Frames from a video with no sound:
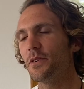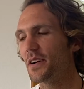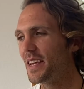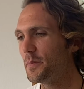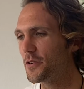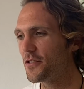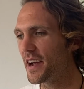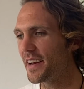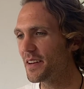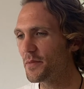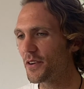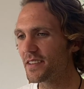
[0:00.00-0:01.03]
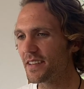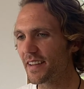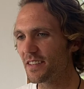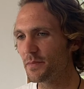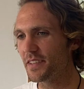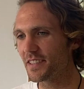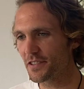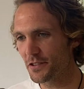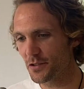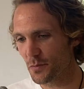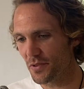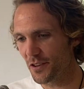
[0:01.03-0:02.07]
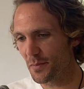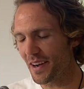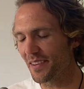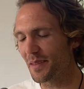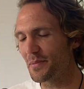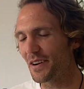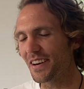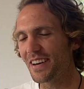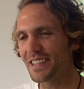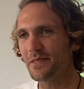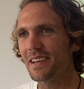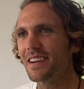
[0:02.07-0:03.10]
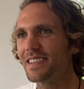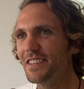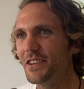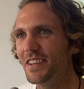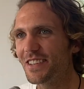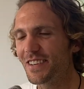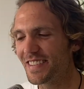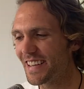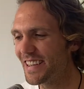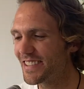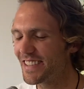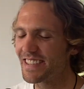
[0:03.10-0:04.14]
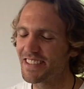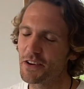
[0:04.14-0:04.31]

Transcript: keep creating, because that gives me an excuse to bring you back on the podcast and we can continue these conversations. So